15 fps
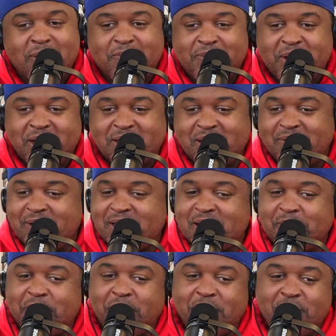That's
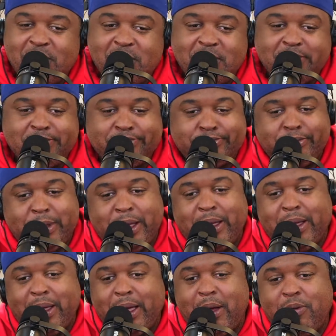17.1.
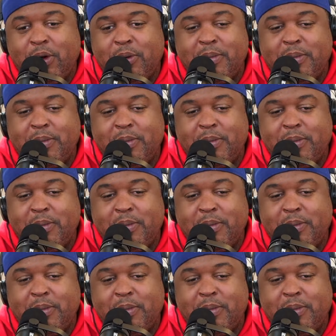We're gonna